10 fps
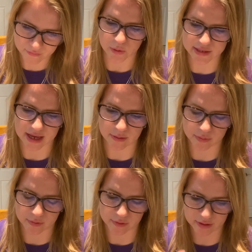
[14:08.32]
Those
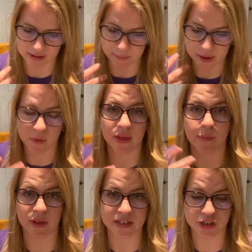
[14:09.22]
that, people
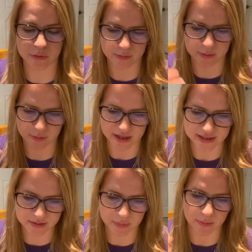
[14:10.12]
that bless you will be
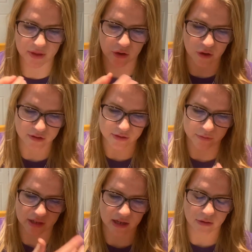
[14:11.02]
blessed. People that curse
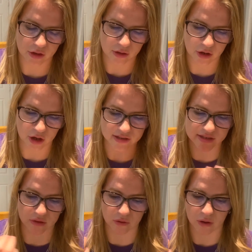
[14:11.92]
you will get
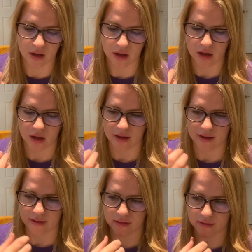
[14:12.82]
cursed. So,
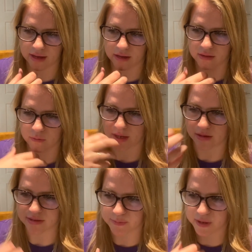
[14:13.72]
the
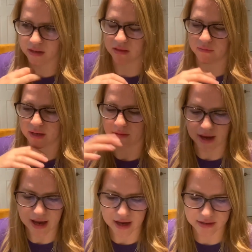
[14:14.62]
way you speak, the way
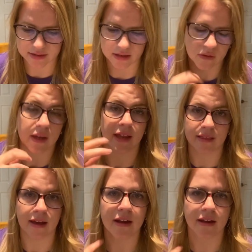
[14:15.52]
you act, you
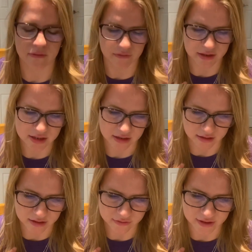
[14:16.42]
get that in
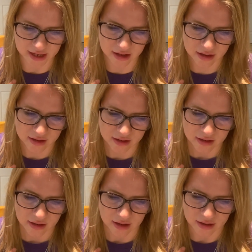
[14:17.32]
return, right?
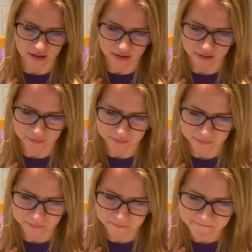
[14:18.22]

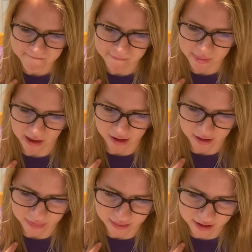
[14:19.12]
And
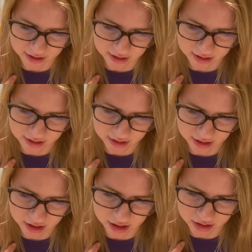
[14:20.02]

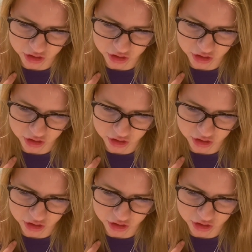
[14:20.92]
then,